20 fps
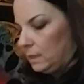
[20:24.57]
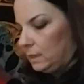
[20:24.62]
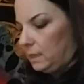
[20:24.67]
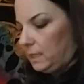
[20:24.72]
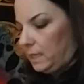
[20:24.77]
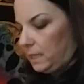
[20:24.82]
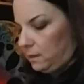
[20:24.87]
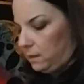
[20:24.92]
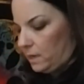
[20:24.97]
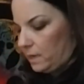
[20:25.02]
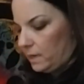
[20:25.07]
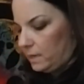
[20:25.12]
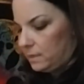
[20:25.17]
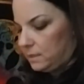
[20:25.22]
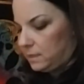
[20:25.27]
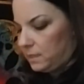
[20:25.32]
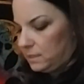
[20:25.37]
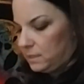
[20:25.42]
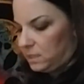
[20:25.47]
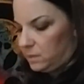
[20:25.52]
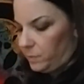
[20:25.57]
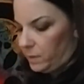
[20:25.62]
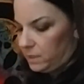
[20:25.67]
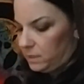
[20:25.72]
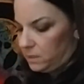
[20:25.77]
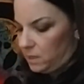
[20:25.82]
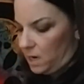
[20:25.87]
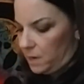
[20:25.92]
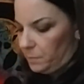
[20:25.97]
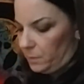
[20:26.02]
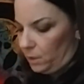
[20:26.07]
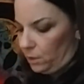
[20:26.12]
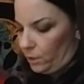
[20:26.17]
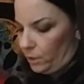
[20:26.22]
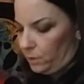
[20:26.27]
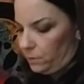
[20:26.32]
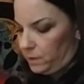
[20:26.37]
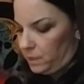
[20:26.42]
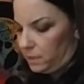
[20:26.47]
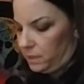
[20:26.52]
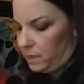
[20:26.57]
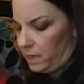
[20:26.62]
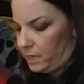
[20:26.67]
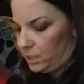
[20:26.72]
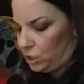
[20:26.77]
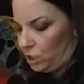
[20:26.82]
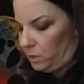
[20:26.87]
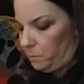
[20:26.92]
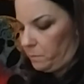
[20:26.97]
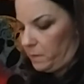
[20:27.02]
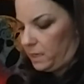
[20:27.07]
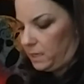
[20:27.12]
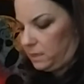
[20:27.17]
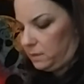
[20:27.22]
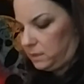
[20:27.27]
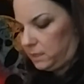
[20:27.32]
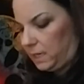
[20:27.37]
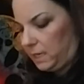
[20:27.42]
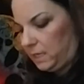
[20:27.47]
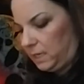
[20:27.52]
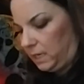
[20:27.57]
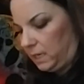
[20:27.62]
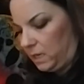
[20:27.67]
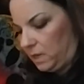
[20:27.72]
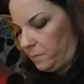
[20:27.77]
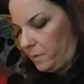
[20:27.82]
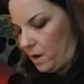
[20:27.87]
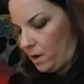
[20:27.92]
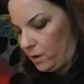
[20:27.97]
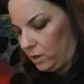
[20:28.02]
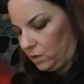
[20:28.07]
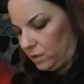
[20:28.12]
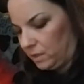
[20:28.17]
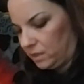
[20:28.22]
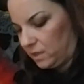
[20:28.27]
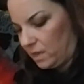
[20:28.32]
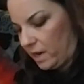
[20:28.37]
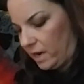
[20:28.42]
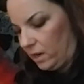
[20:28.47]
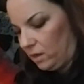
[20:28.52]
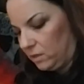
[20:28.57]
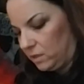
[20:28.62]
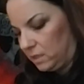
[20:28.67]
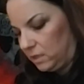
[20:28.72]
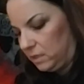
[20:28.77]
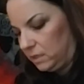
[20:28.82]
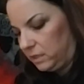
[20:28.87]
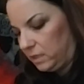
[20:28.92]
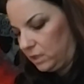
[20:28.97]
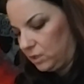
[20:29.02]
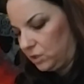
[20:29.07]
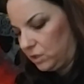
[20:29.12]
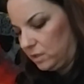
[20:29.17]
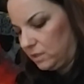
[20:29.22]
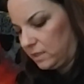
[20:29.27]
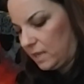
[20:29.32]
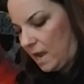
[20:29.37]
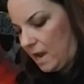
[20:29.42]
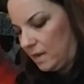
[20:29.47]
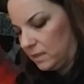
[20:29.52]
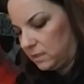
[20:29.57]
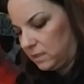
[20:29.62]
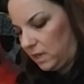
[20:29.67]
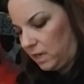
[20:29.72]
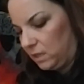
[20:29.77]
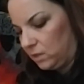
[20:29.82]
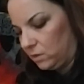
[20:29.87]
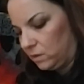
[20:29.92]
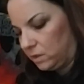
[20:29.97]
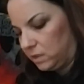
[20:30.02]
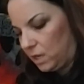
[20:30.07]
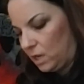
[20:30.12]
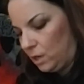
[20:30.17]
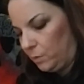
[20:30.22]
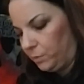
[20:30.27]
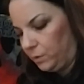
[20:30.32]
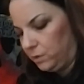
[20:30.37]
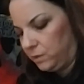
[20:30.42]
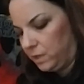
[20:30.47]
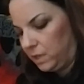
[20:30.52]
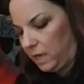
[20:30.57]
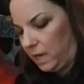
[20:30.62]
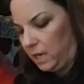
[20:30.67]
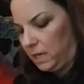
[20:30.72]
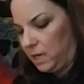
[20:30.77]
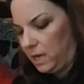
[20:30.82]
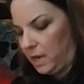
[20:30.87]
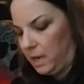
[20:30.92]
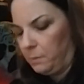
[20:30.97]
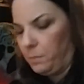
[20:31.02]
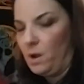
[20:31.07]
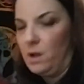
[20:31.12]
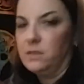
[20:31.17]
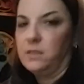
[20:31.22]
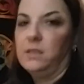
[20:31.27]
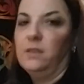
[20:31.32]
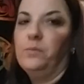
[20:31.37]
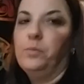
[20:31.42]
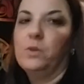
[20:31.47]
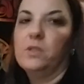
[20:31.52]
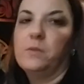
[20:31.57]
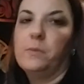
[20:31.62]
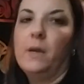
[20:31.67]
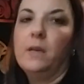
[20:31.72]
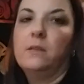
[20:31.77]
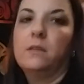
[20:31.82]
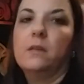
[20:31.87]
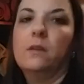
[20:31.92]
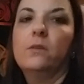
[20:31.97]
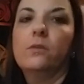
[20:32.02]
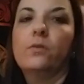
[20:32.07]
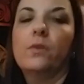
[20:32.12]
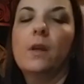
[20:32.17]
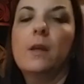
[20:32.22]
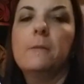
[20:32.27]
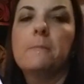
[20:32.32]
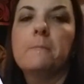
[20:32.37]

Leela, it says, spend time alone in nature, meditating about your desires and intentions. Ask the angels to help you to gain a positive perspective.